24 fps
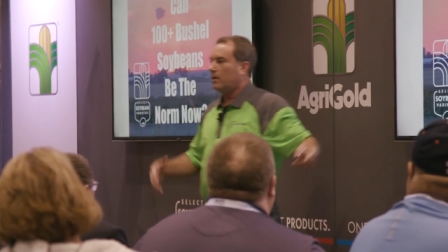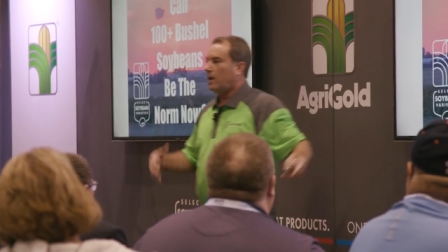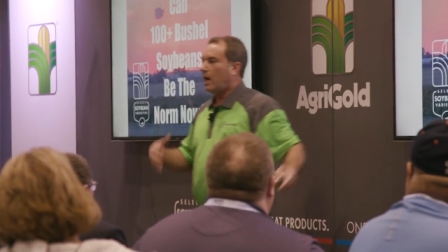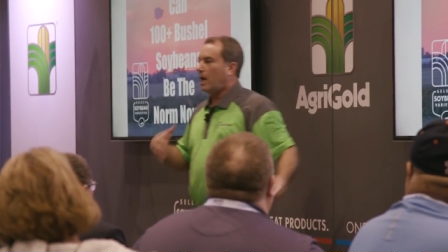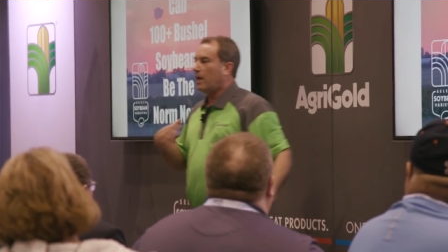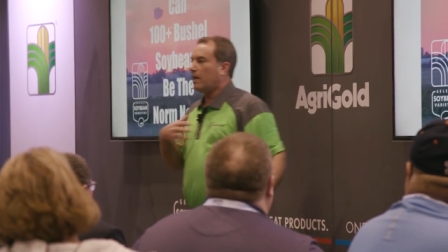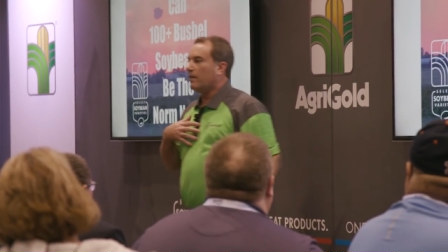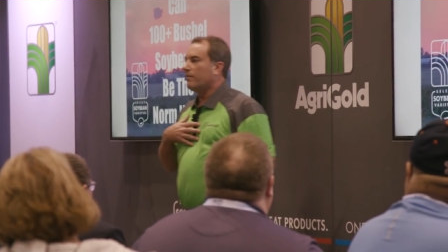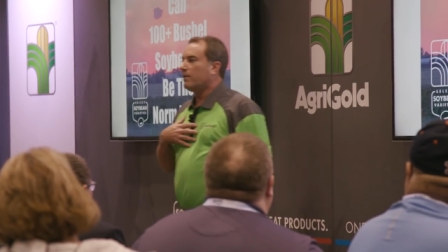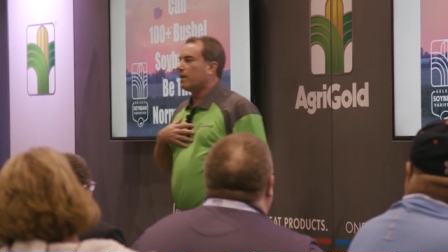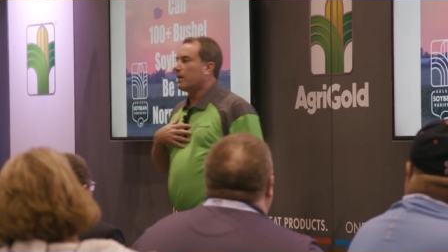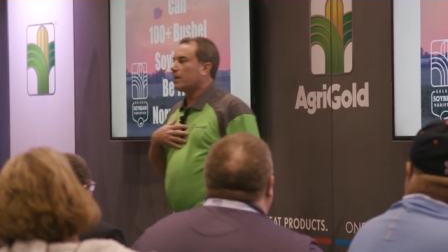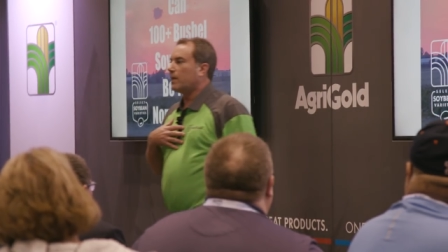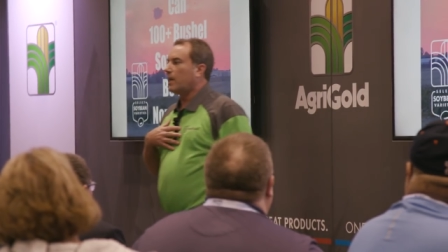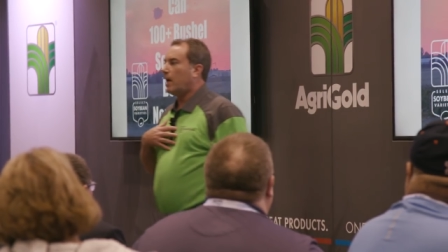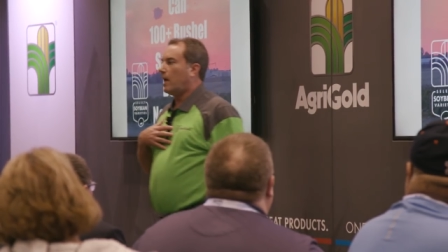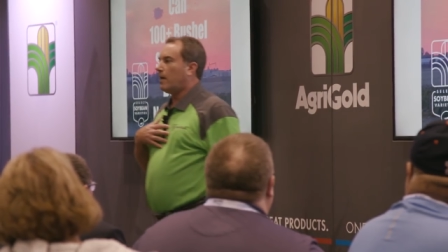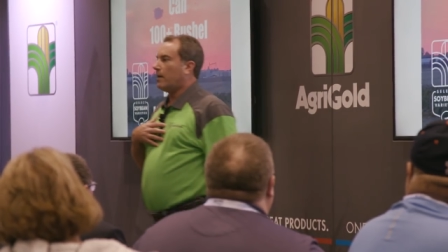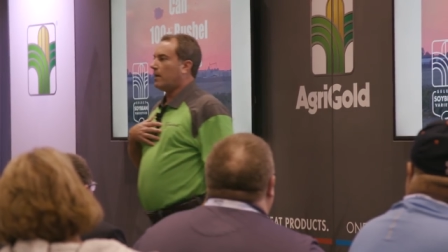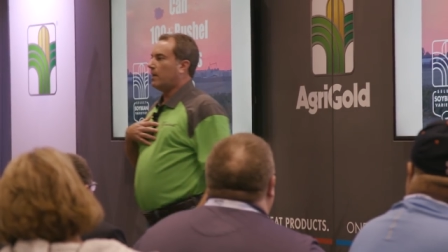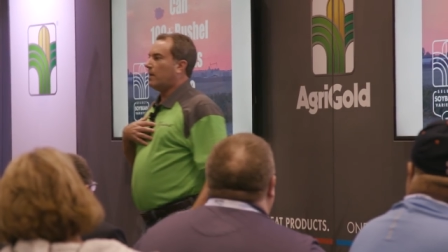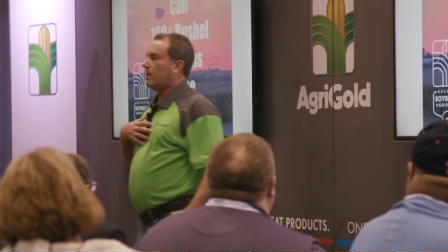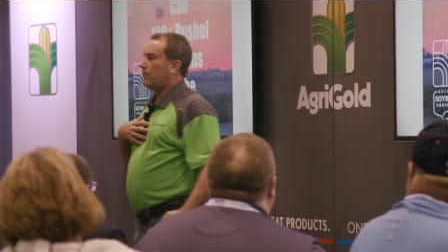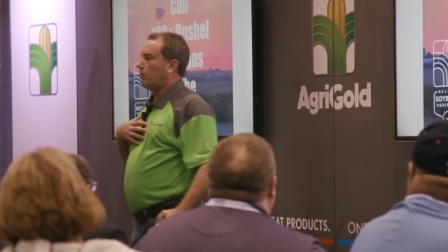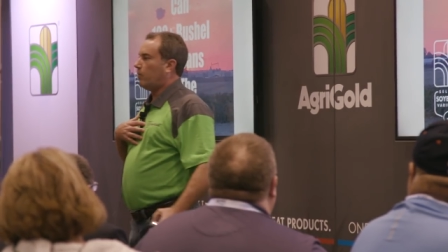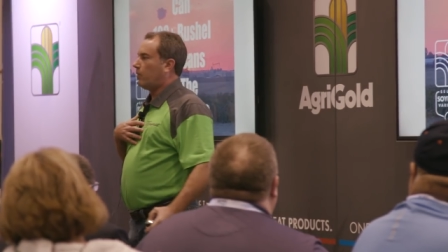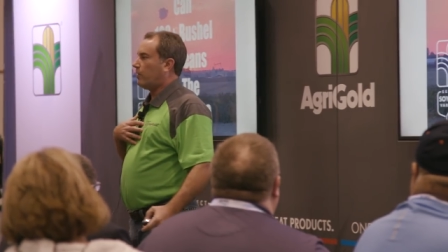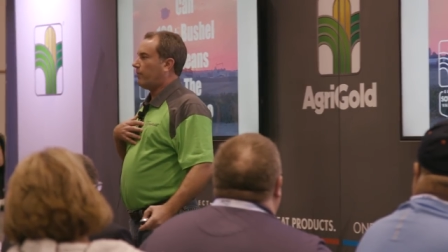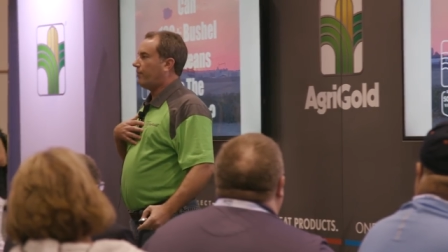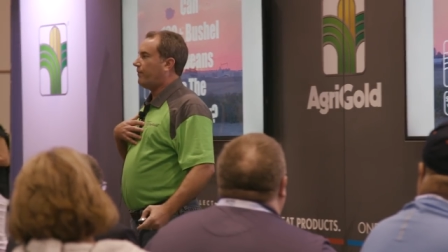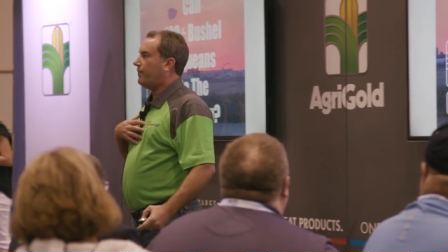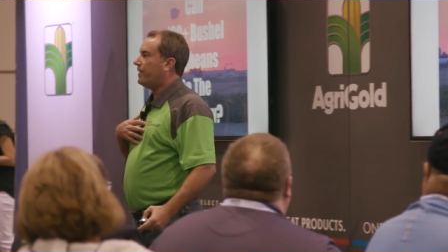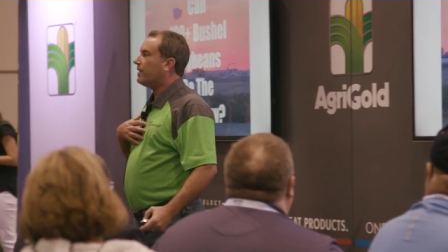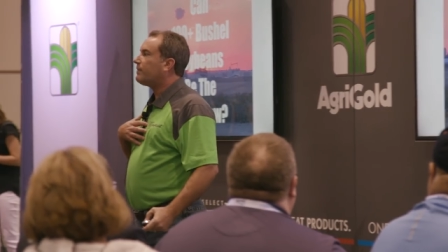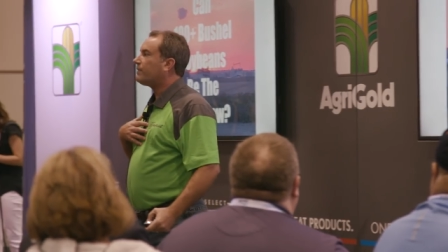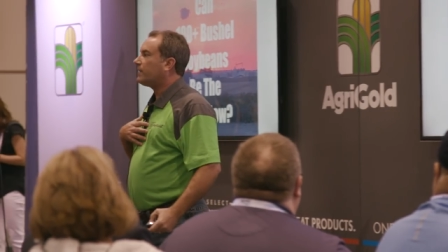I live in a county where
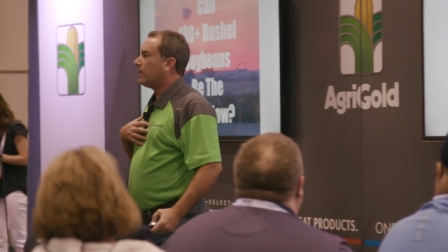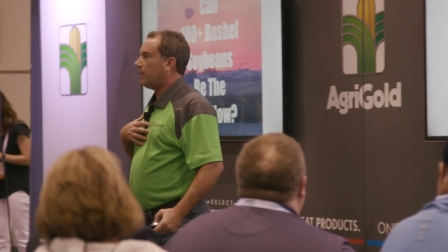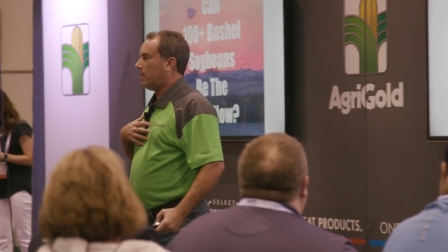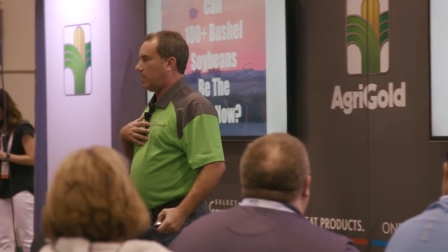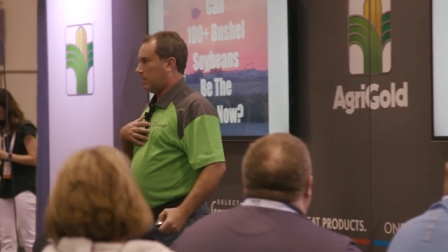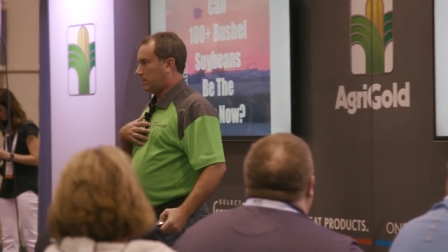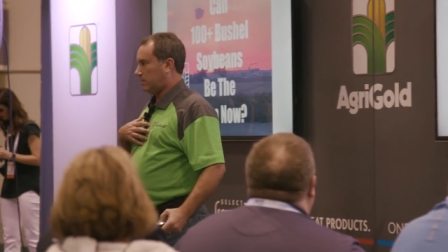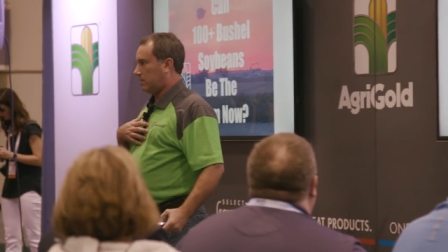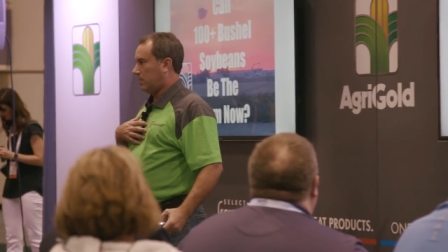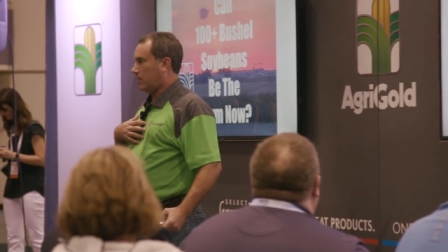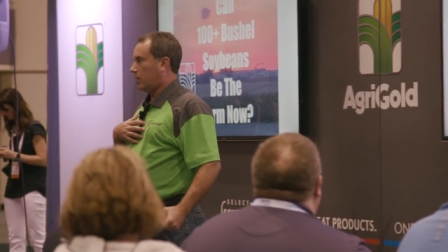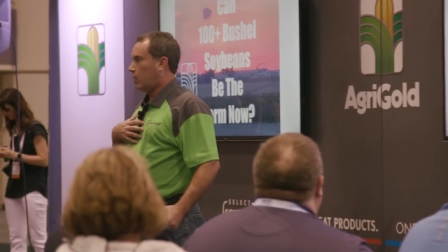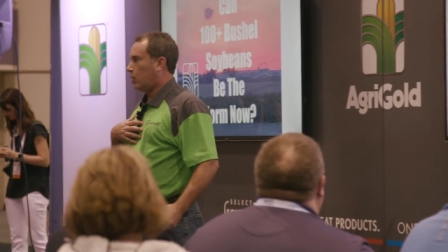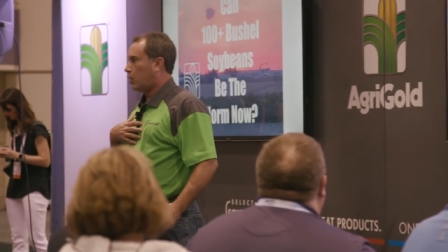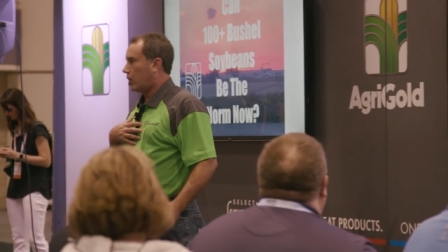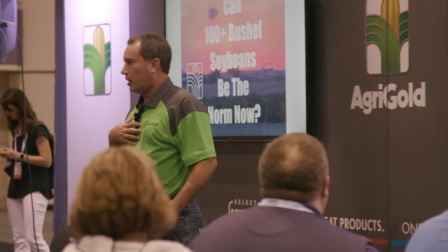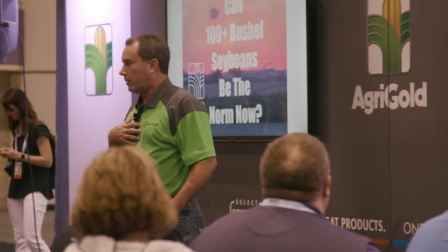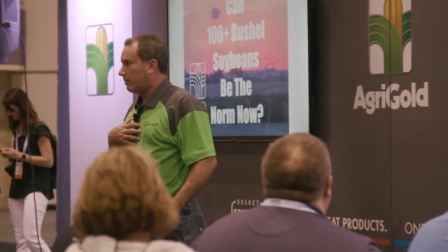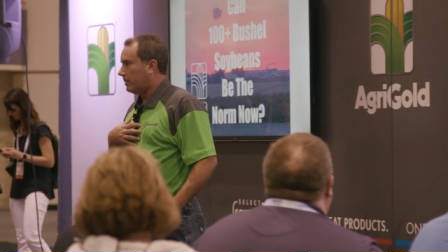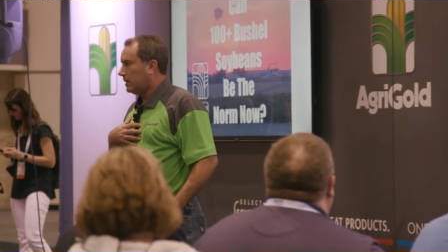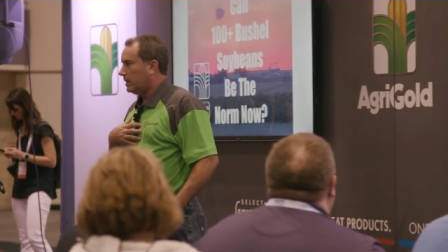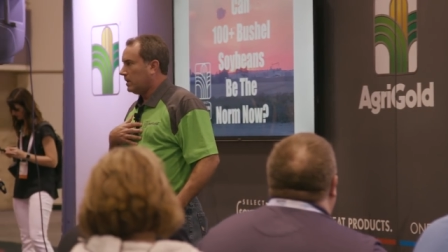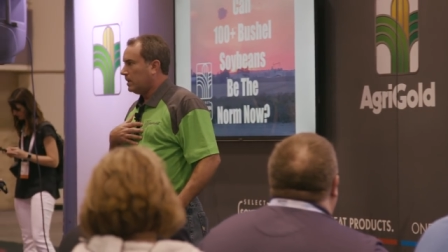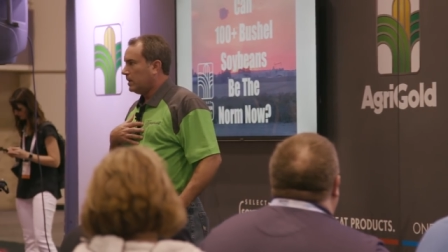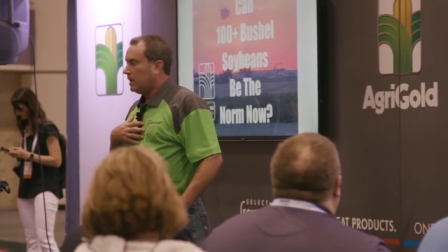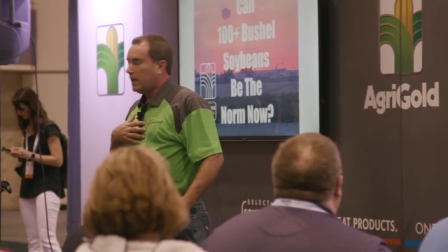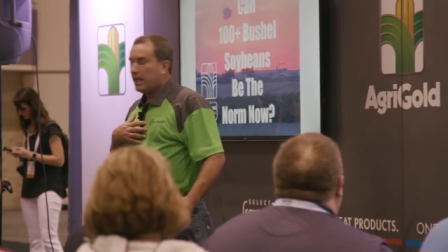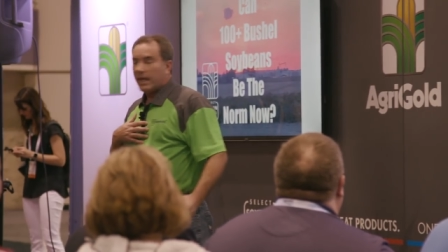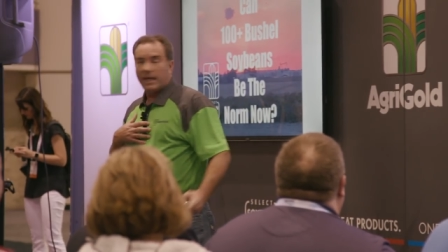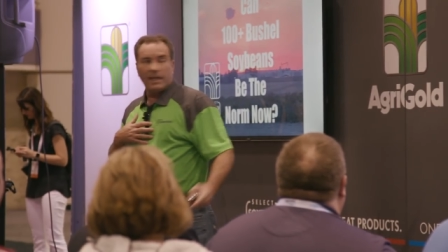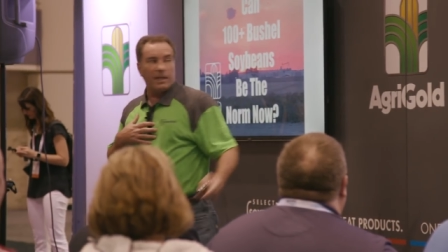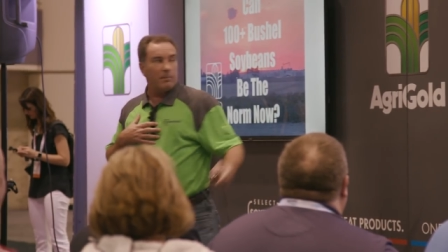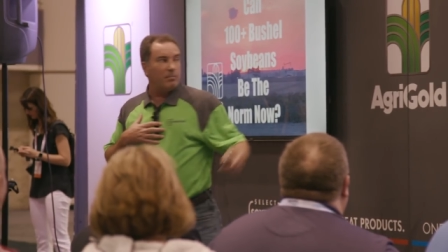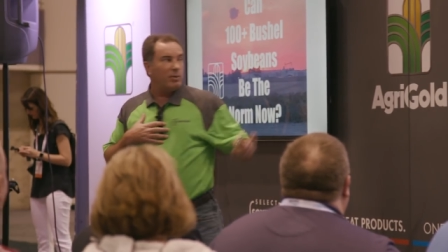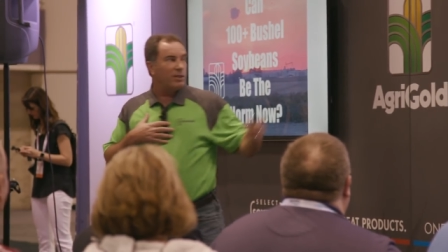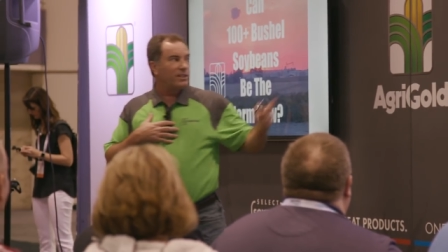50 is the norm,
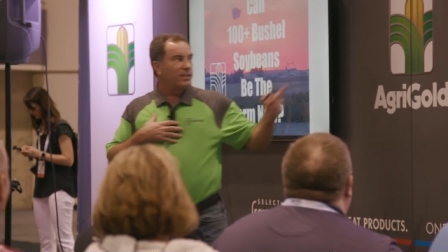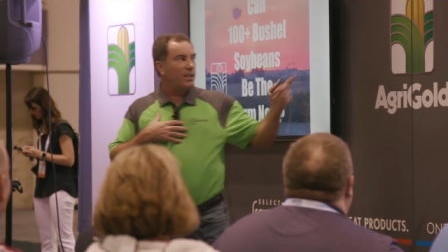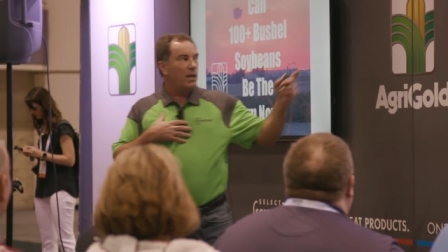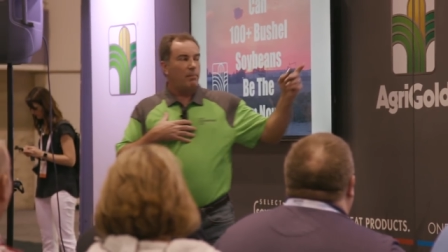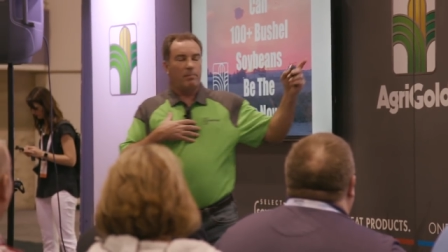and he puts